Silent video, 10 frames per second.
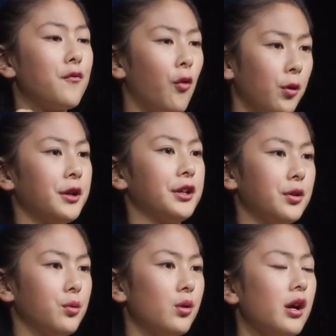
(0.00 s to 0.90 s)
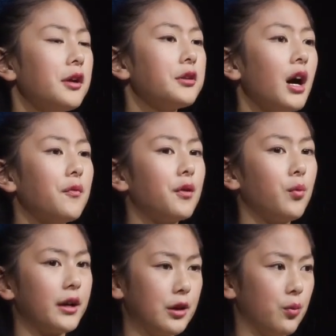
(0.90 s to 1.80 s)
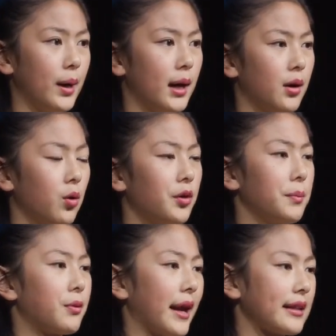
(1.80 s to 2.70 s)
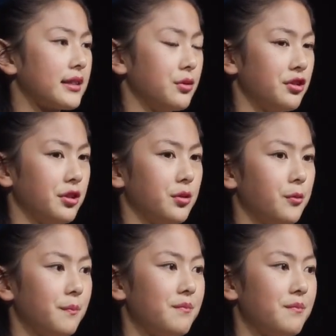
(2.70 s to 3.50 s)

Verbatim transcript: for you, not for what you wear or the pranks you do.